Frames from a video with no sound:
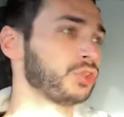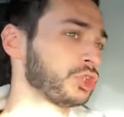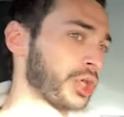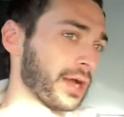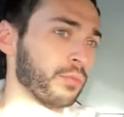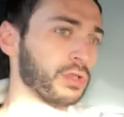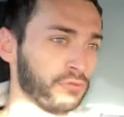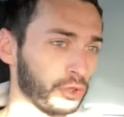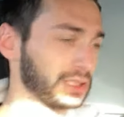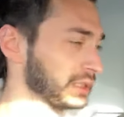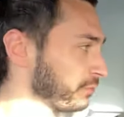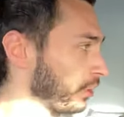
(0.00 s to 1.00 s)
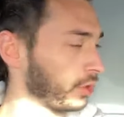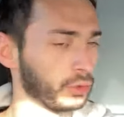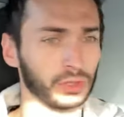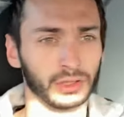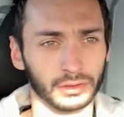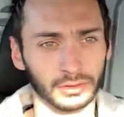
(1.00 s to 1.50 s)
chatting with friends phone
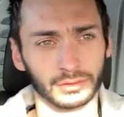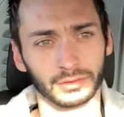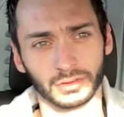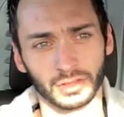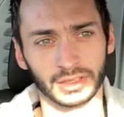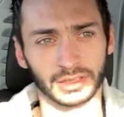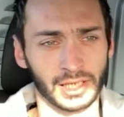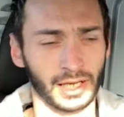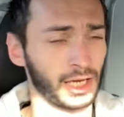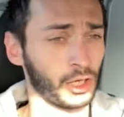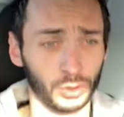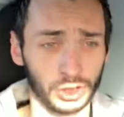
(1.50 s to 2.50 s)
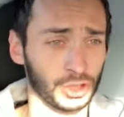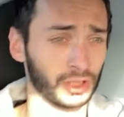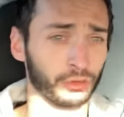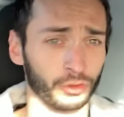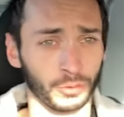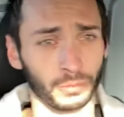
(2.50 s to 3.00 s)
and things like that. I only check the
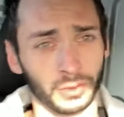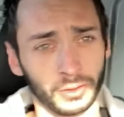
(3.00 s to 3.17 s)
group.